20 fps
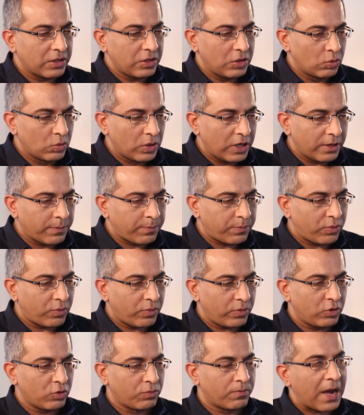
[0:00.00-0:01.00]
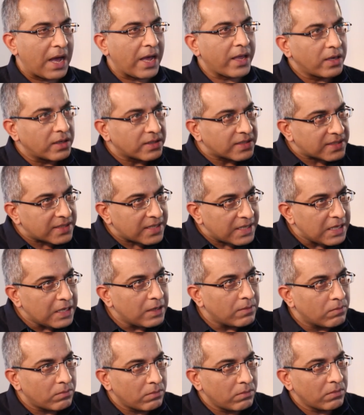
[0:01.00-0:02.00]
a ULIP, you buy a
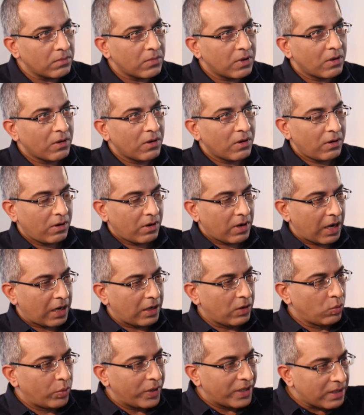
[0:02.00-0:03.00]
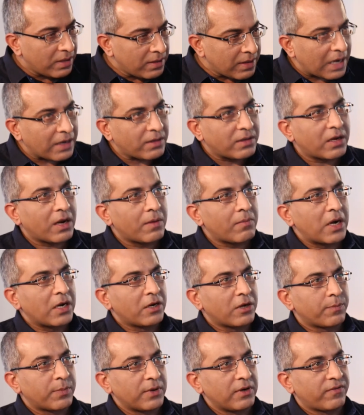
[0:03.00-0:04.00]
scheme, and within that there are
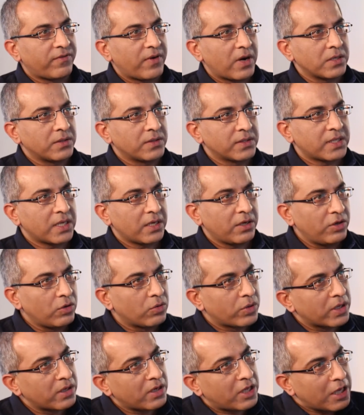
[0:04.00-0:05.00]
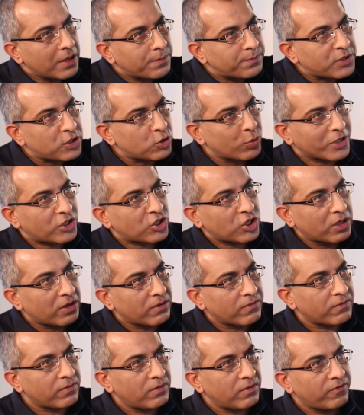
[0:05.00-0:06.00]
multiple funds, and you can keep
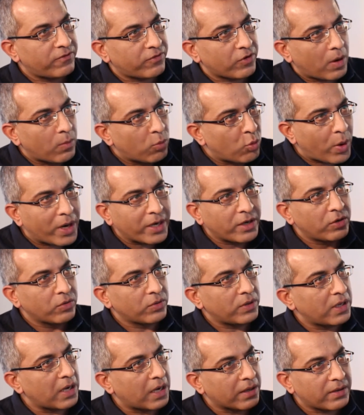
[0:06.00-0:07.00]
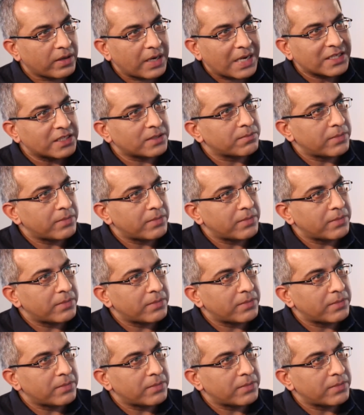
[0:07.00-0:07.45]
switching from one to the other as